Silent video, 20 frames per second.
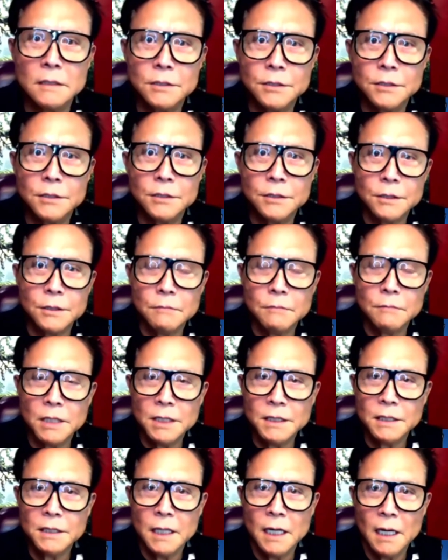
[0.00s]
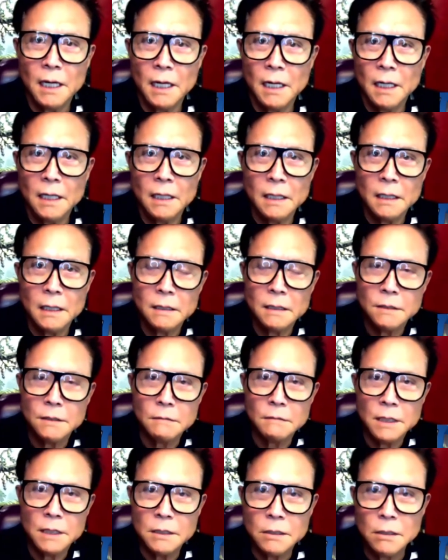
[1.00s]
to what
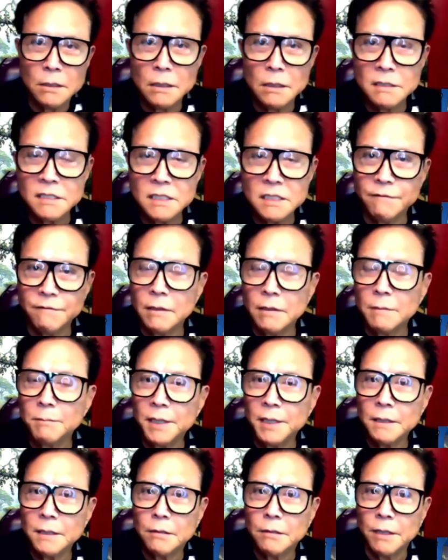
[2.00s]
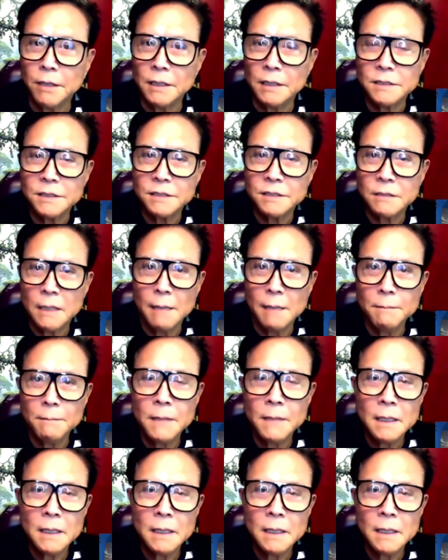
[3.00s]
gold, silver, and Bitcoin is. So in